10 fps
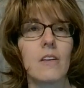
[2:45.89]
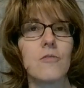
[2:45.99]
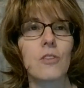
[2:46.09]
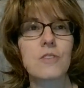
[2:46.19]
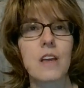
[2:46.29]

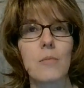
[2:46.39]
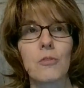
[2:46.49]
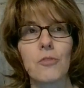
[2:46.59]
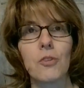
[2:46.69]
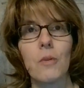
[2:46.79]
For example,
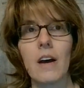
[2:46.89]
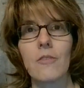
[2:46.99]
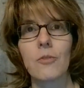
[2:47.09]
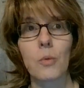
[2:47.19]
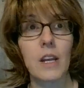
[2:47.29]
if you have
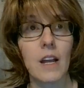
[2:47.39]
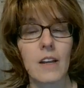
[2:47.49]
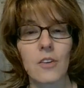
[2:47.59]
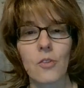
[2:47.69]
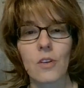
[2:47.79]
29
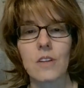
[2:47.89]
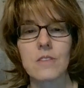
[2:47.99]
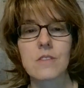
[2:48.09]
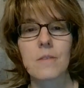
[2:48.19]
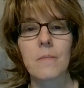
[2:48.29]

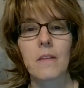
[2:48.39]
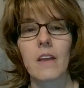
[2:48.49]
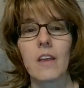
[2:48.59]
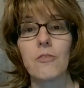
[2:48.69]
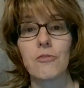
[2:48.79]
degrees
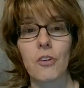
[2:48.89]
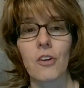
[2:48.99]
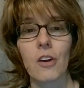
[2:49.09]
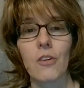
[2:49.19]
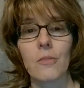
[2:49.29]
in
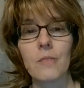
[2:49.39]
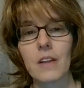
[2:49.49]
Virgo,